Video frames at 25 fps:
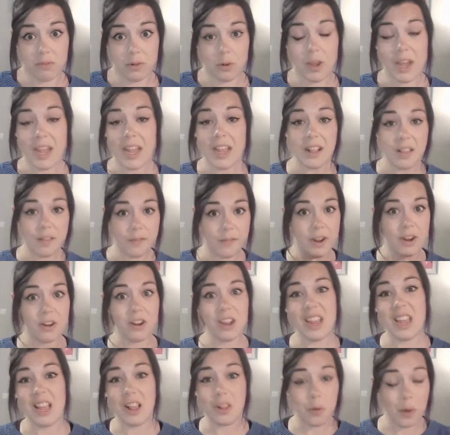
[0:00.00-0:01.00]
Okay,
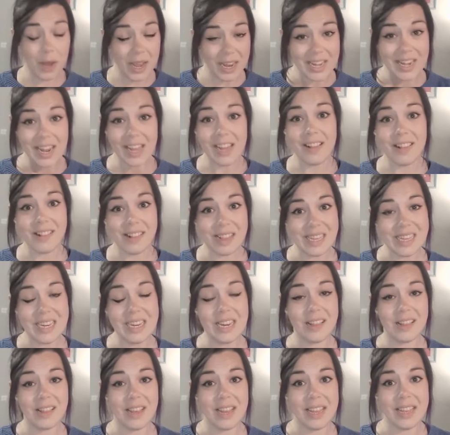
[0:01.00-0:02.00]
it's quite a nicely
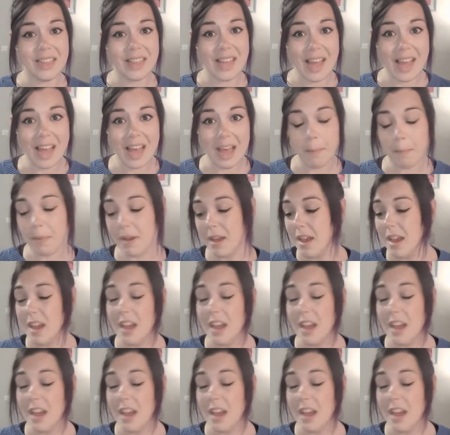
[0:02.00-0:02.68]
designed app